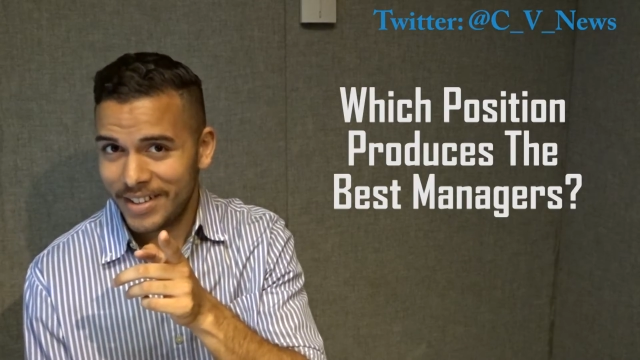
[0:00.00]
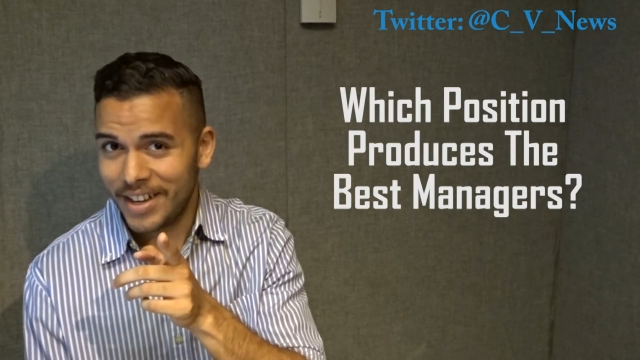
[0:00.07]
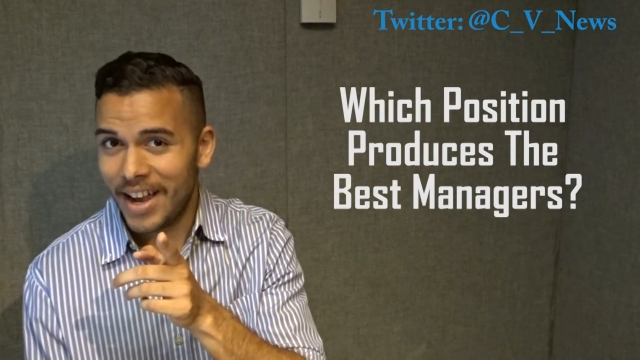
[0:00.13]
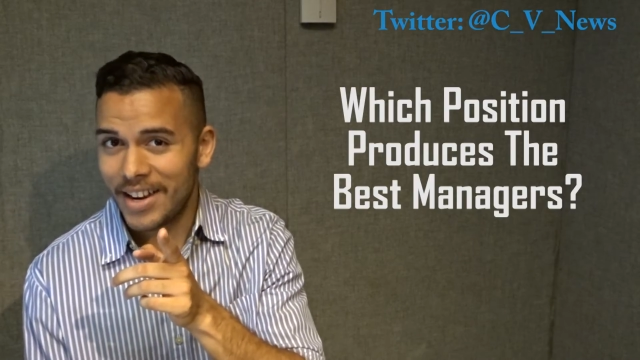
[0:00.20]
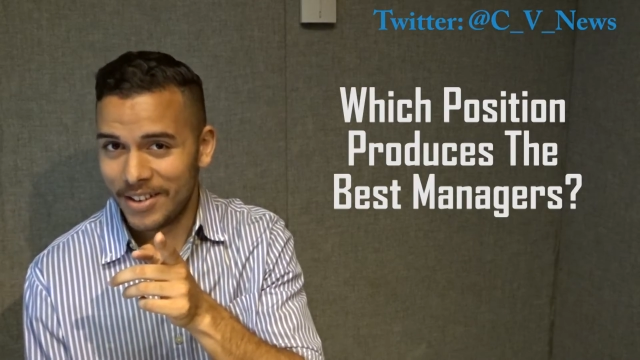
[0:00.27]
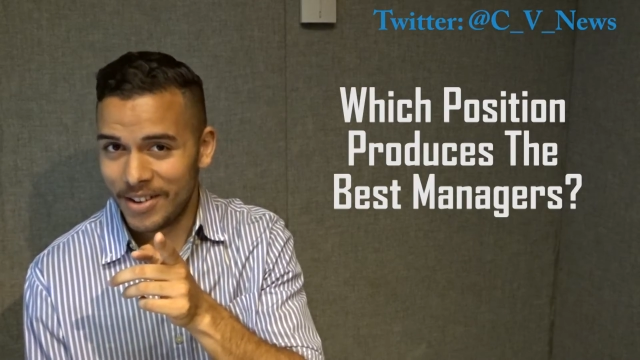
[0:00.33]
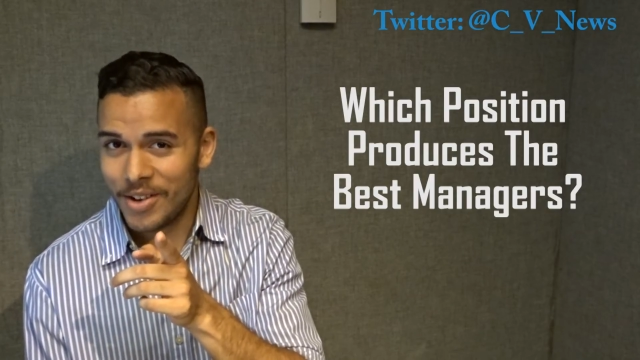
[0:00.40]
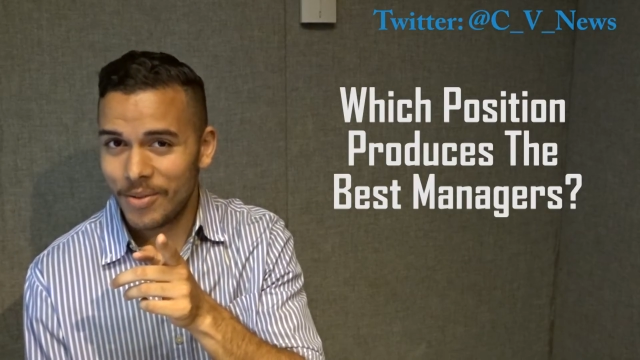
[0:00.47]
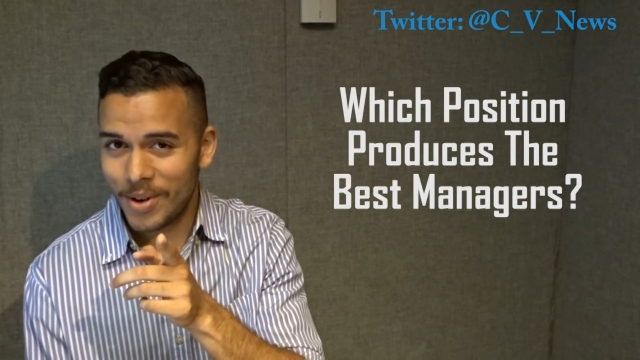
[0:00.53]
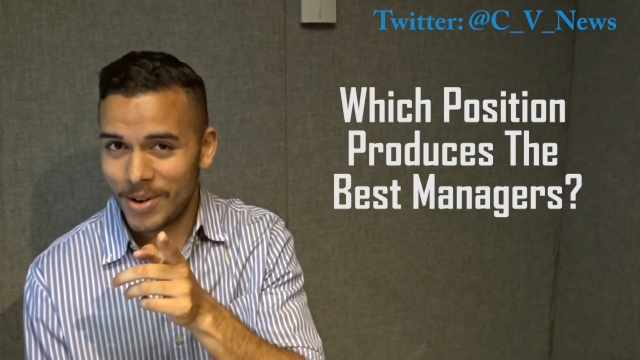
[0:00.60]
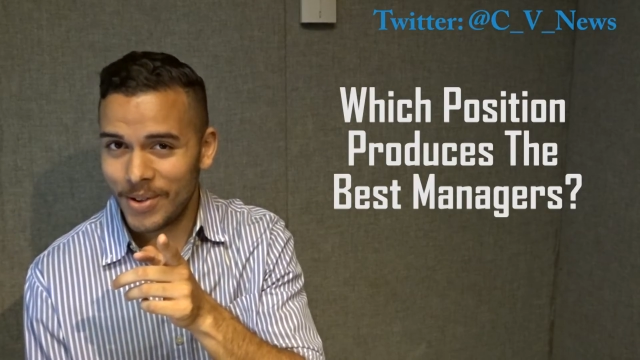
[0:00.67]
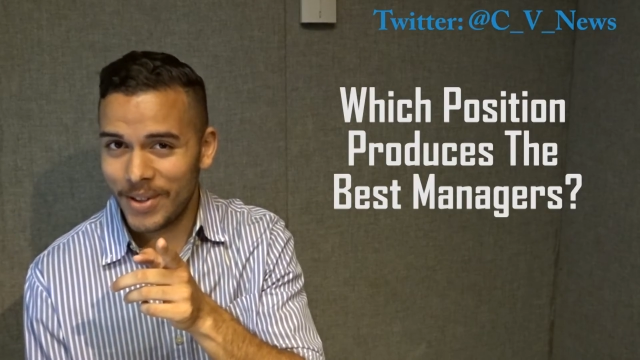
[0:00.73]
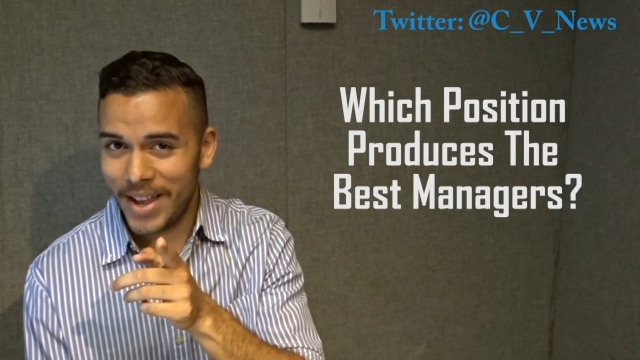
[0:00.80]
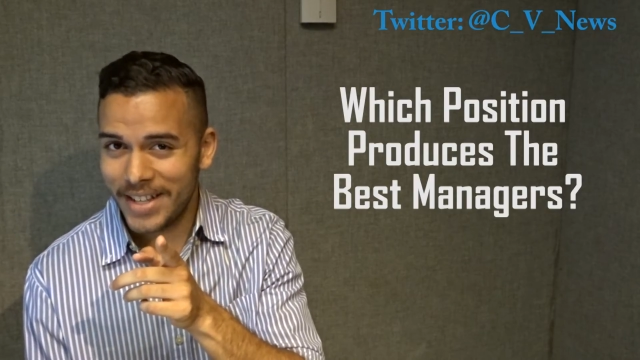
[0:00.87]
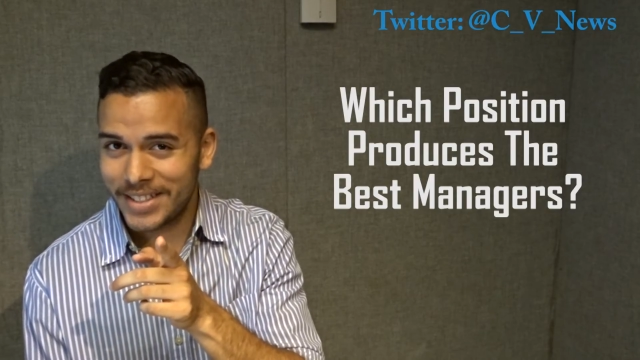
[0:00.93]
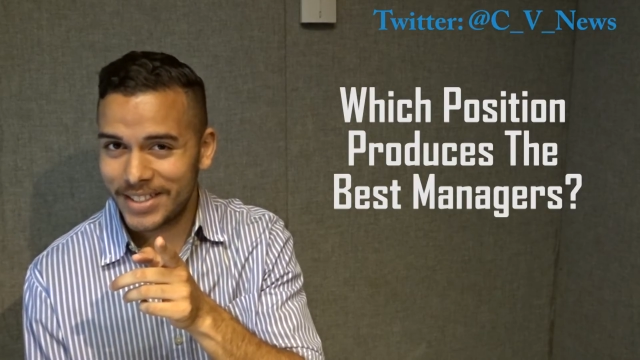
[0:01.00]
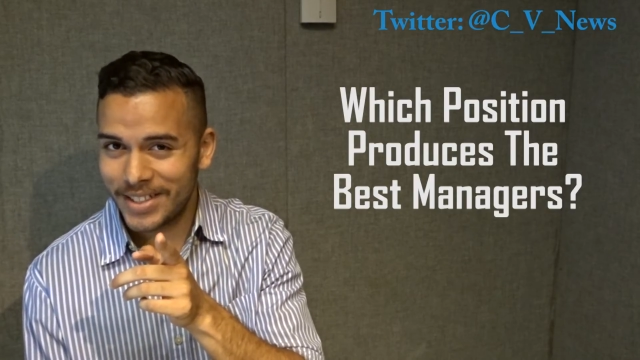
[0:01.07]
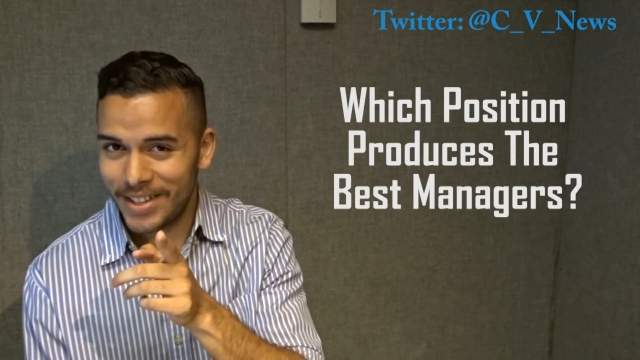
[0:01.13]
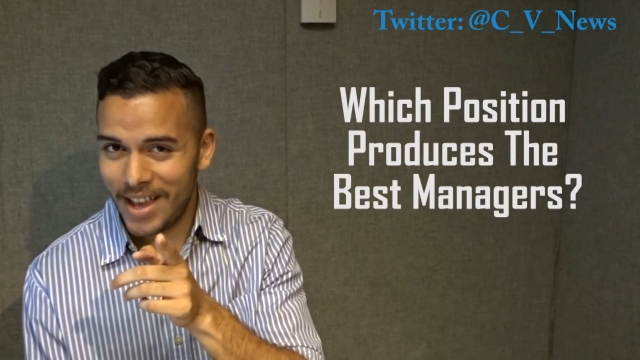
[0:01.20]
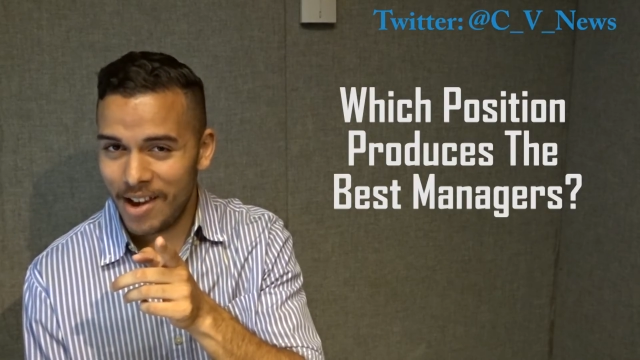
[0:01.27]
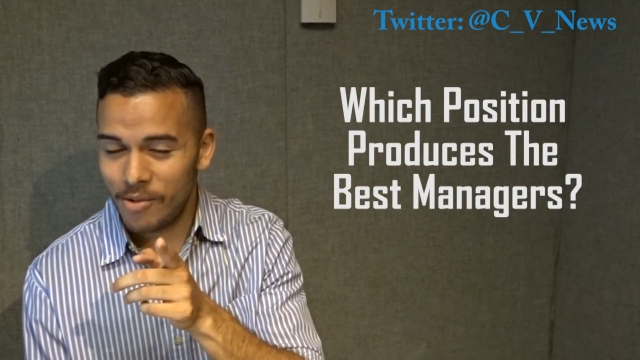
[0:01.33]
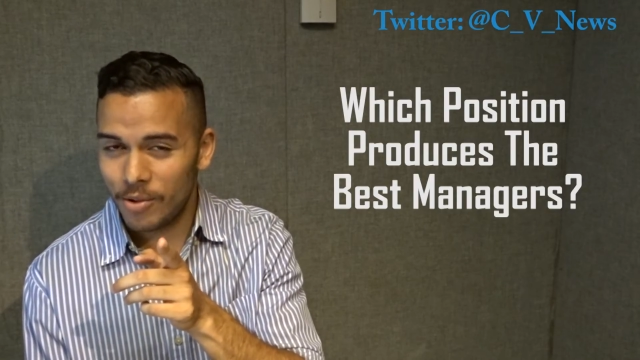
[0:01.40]
I know you want to know the answer
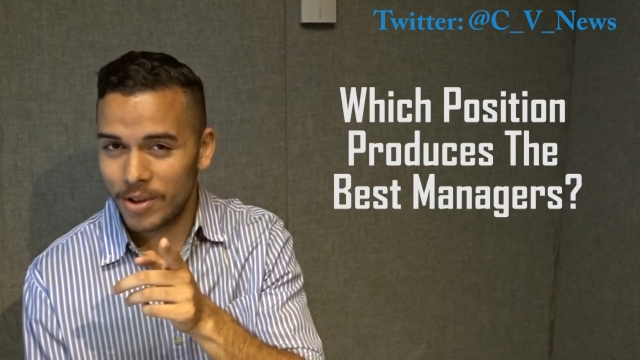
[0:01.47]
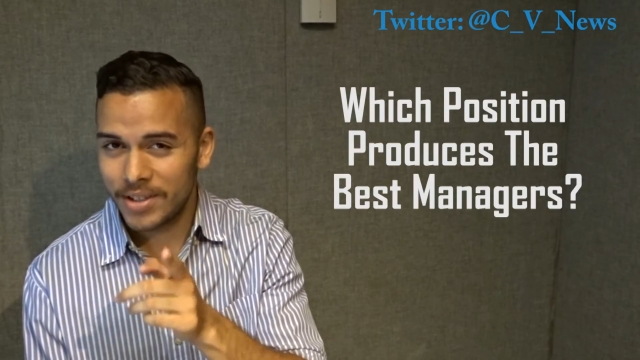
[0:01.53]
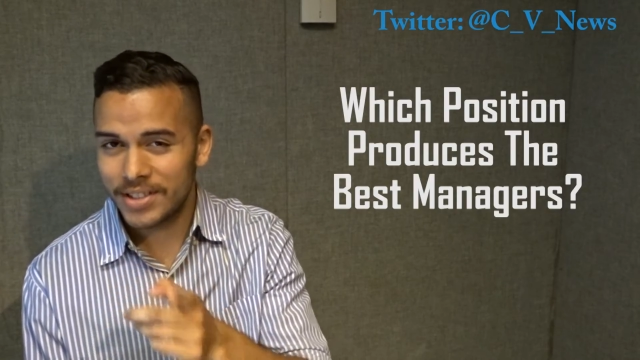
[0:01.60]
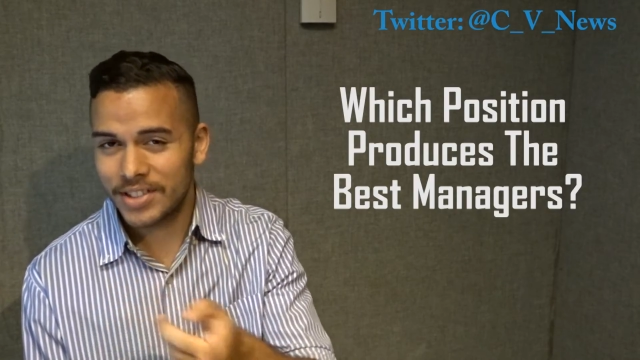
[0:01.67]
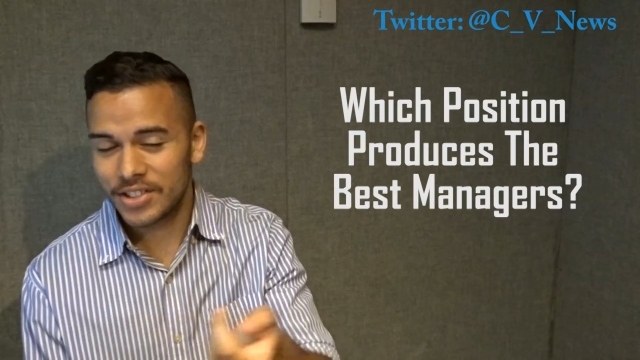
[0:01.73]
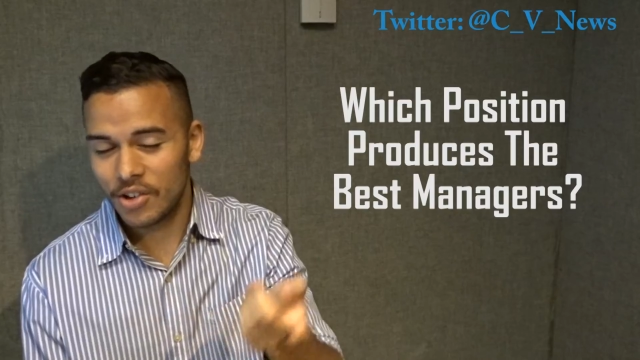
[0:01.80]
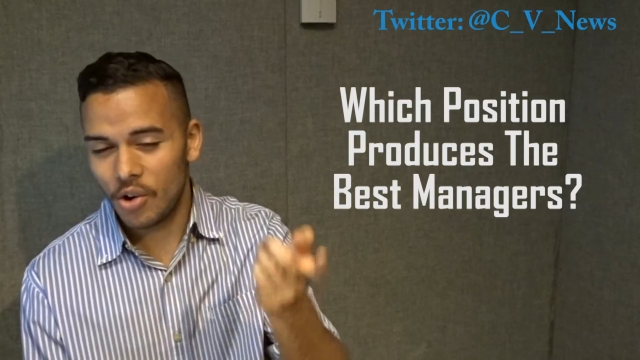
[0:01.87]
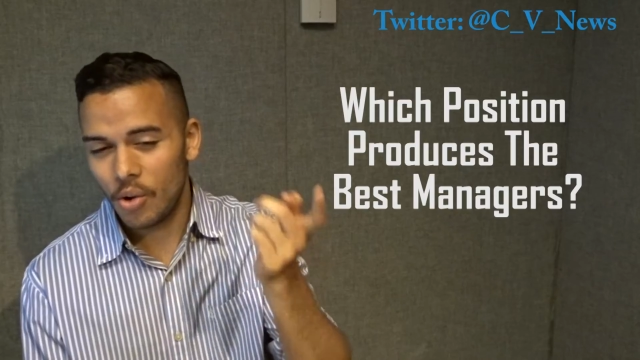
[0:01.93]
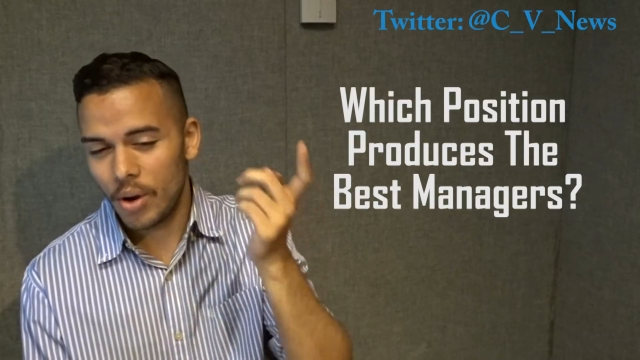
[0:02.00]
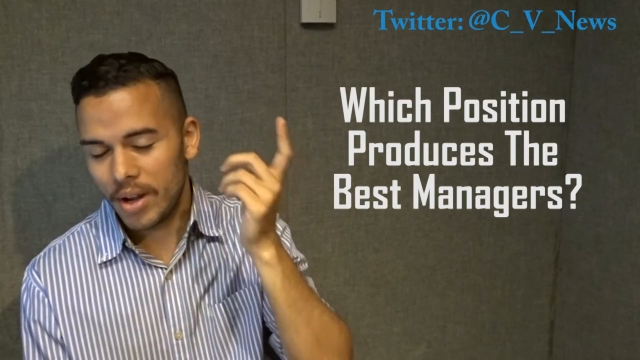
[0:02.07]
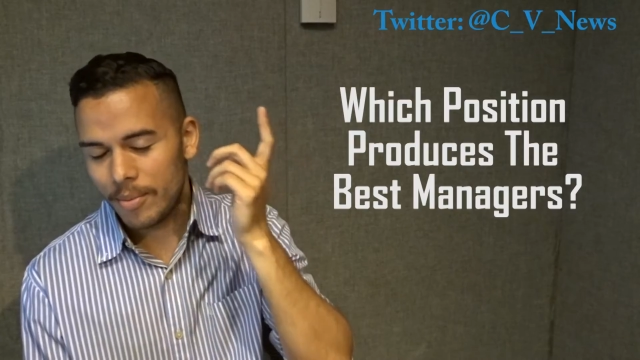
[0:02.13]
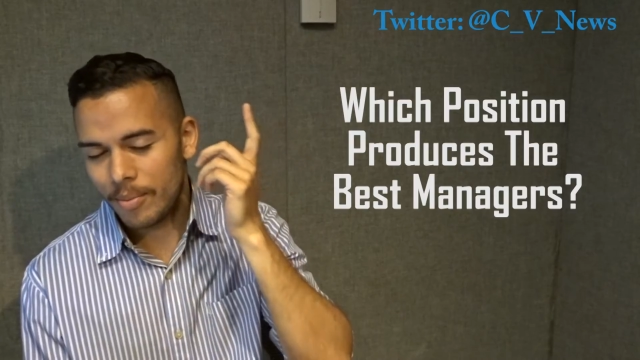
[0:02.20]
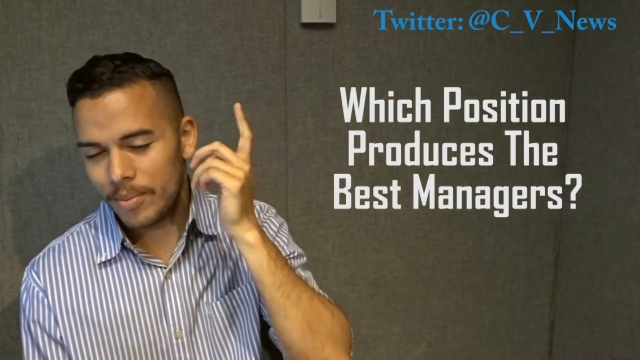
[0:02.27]
to that one, so